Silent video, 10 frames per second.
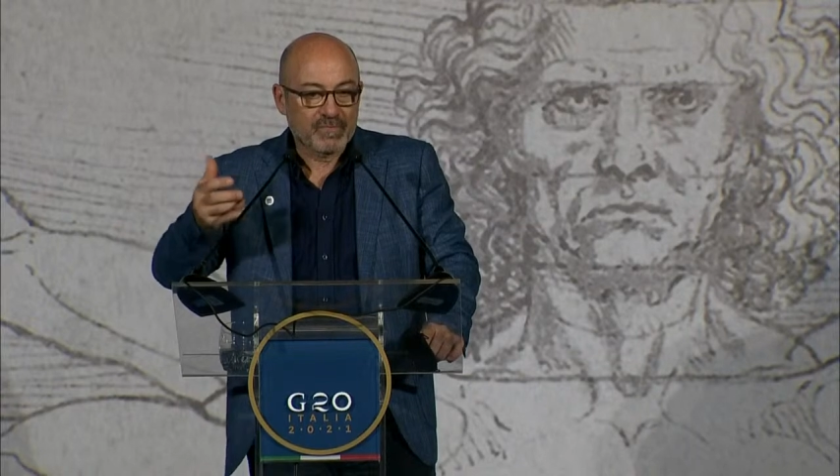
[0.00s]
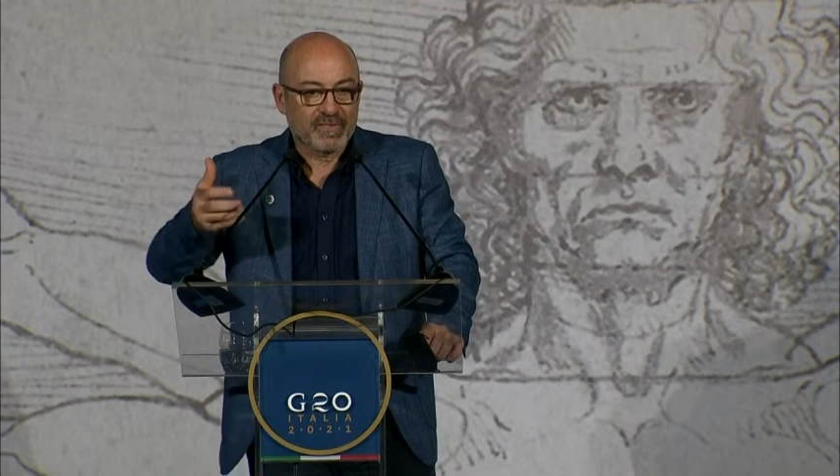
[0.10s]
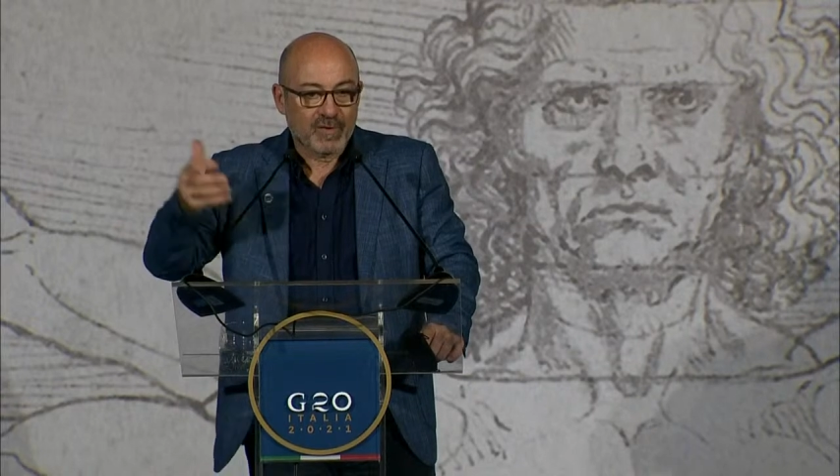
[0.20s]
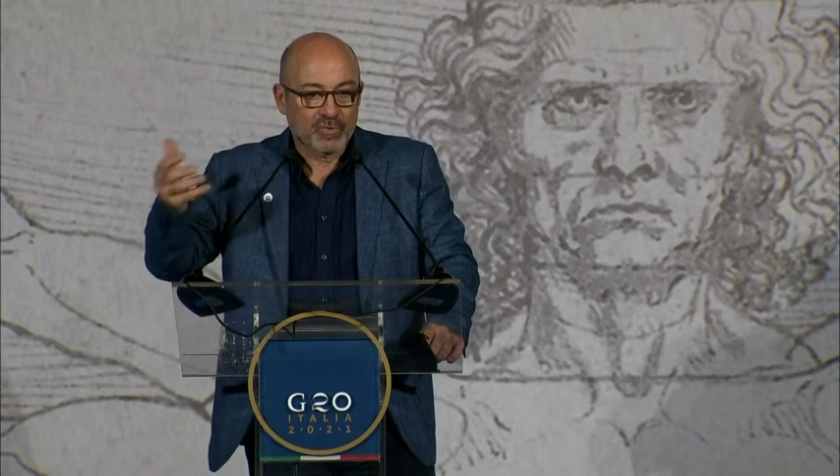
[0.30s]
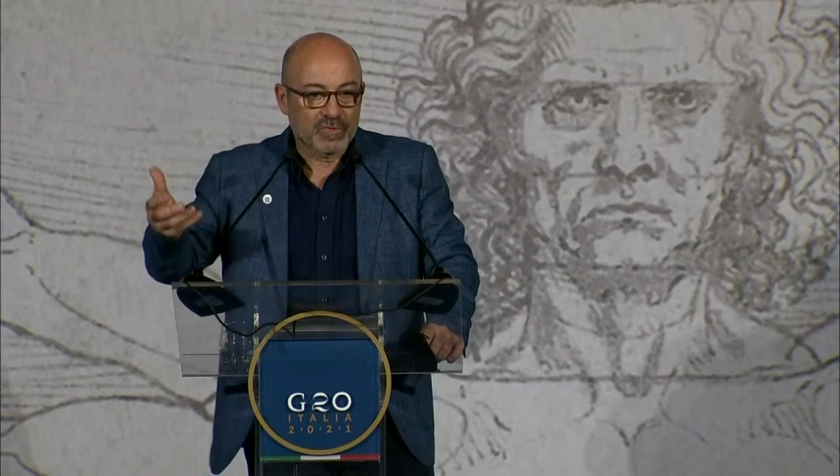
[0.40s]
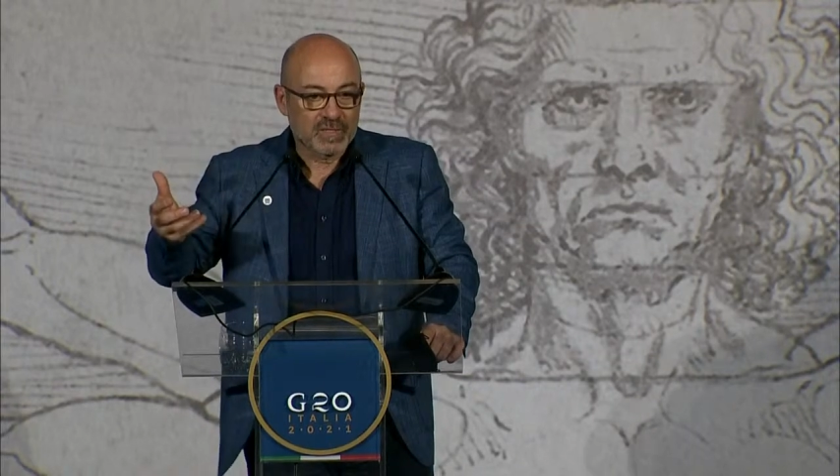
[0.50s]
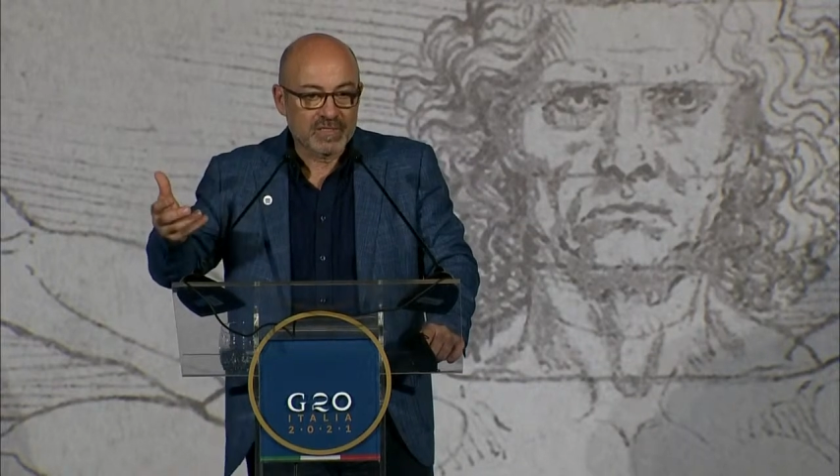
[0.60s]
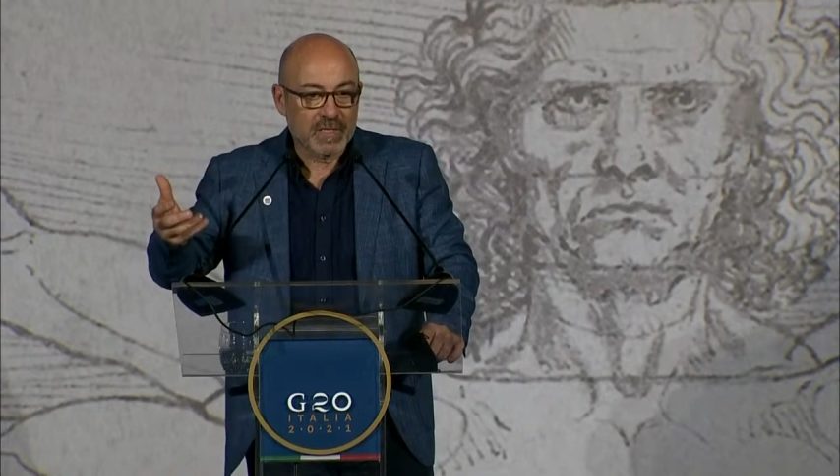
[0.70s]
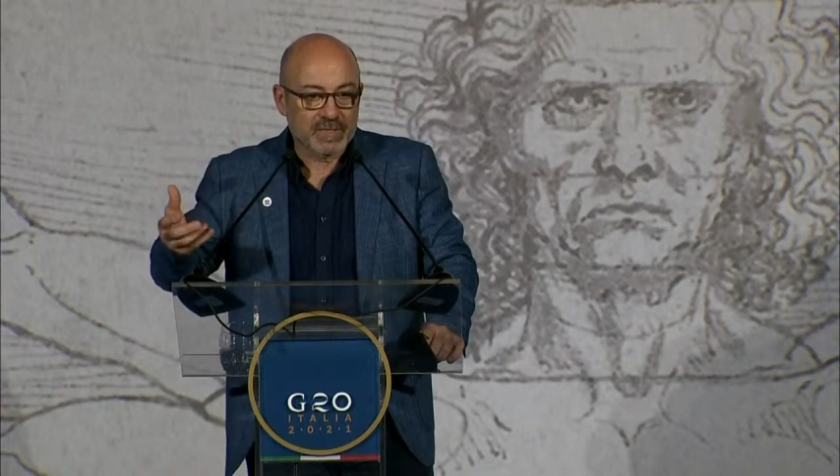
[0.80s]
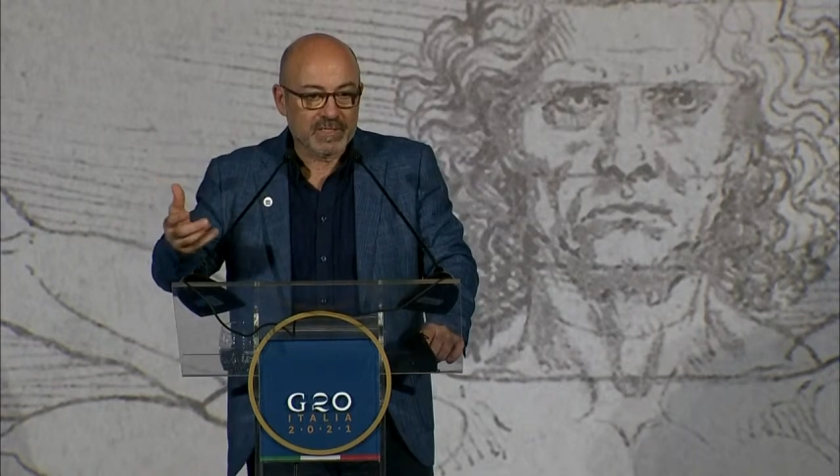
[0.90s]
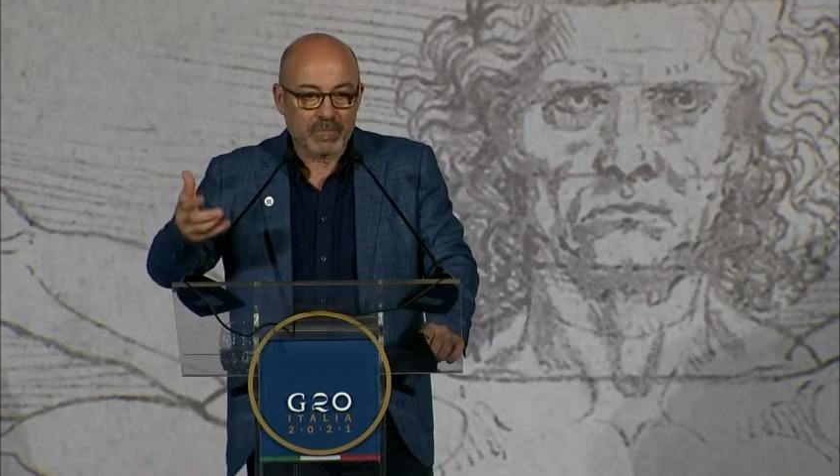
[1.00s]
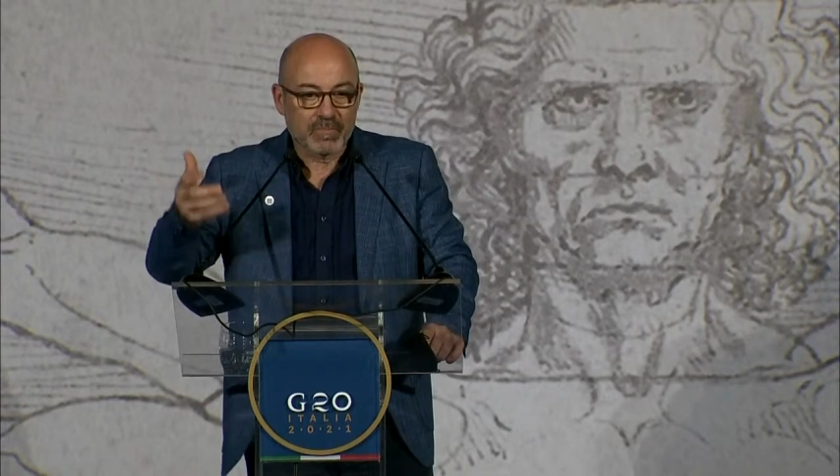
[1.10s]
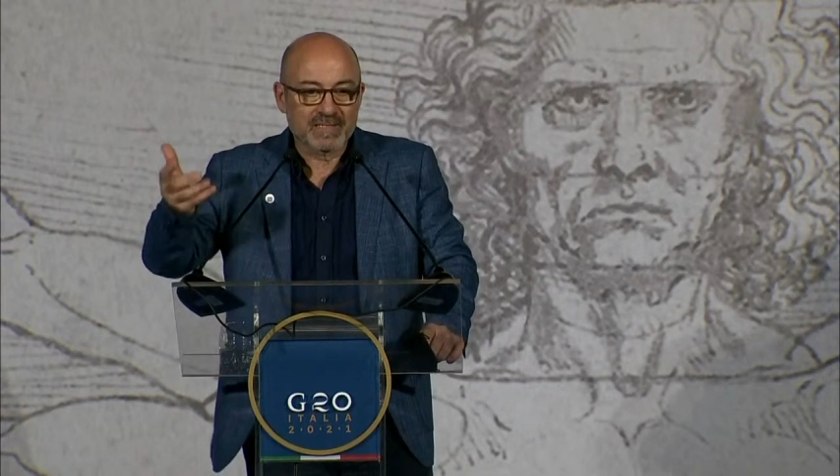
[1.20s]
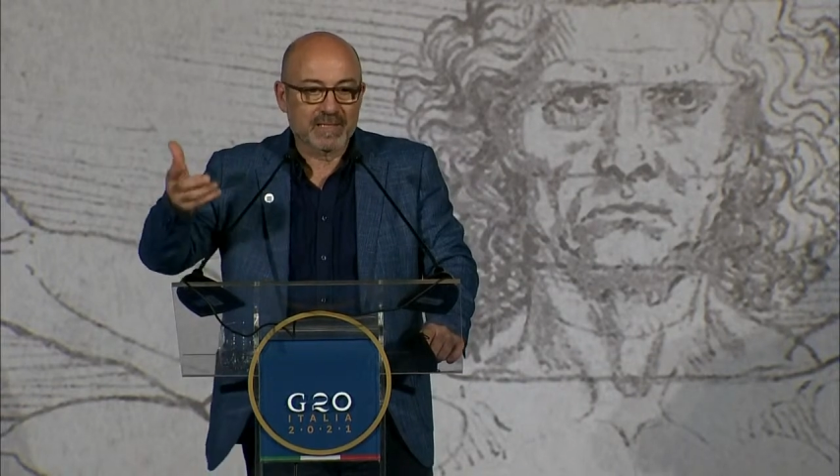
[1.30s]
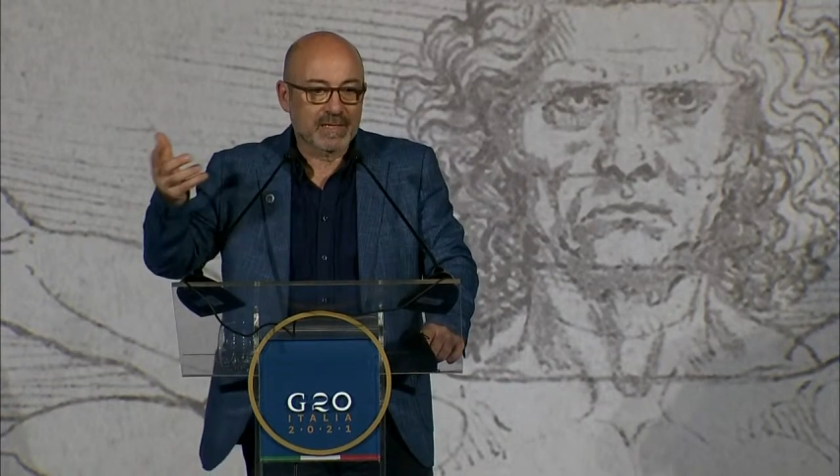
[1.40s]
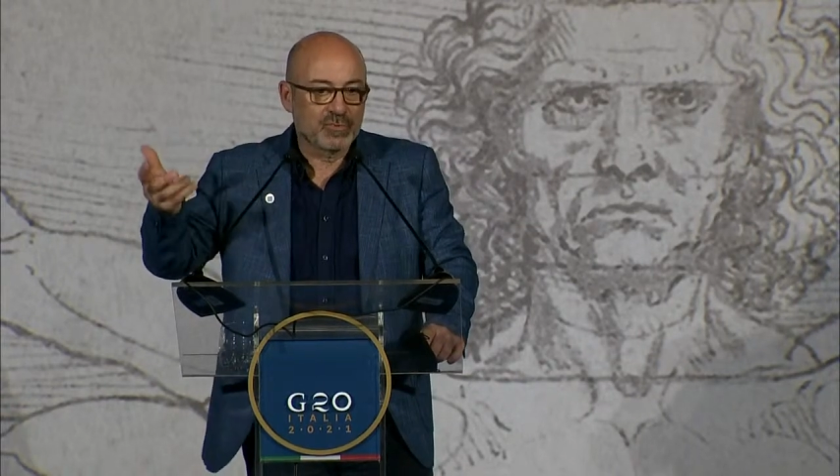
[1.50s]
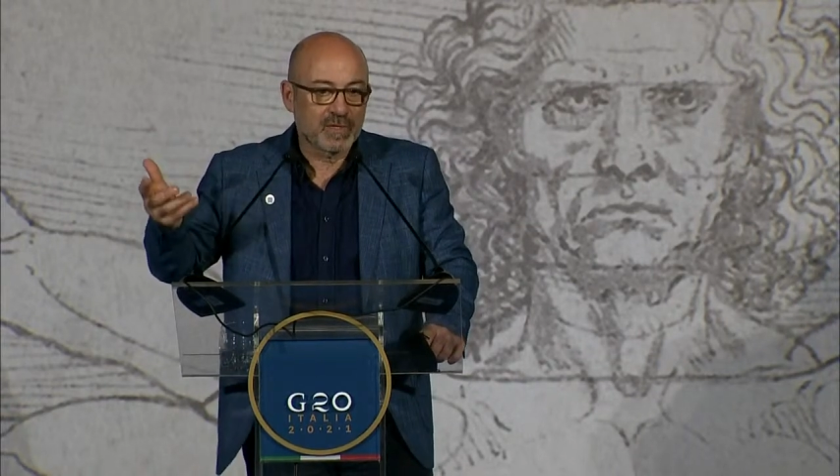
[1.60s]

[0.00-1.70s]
harder because we are going to speak about